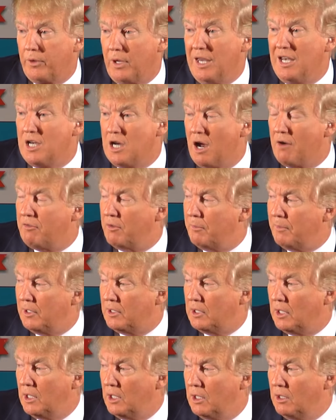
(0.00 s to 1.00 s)
in
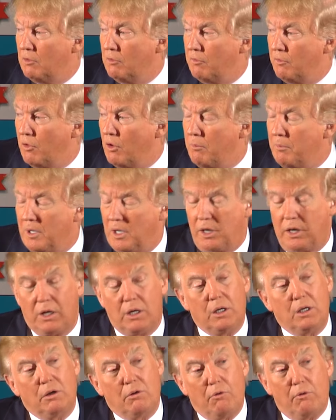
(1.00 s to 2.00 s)
government. Four
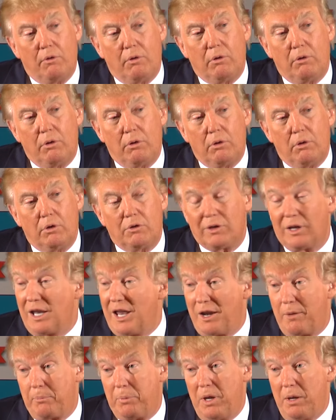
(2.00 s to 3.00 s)
million. It's a
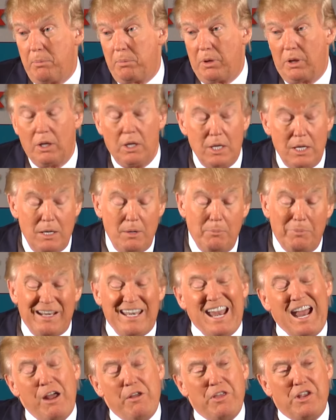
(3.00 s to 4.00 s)
lot of people. But
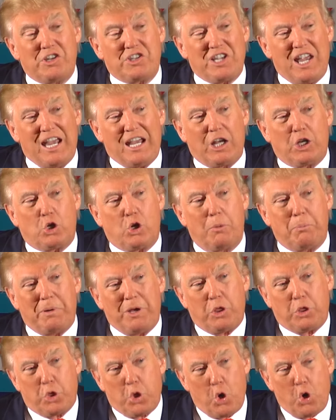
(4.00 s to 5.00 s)
now they're saying it could
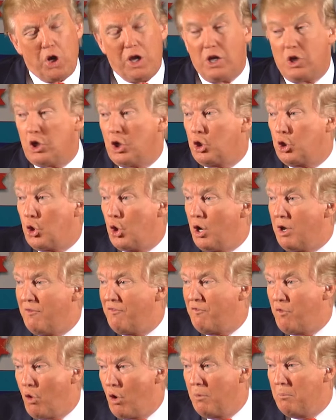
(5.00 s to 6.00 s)
be 30 to
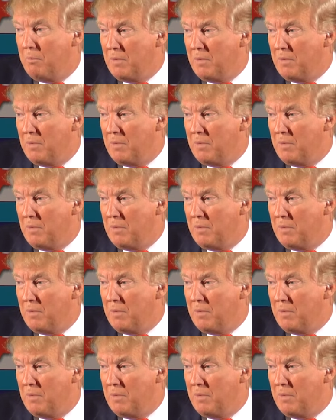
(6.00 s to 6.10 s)
34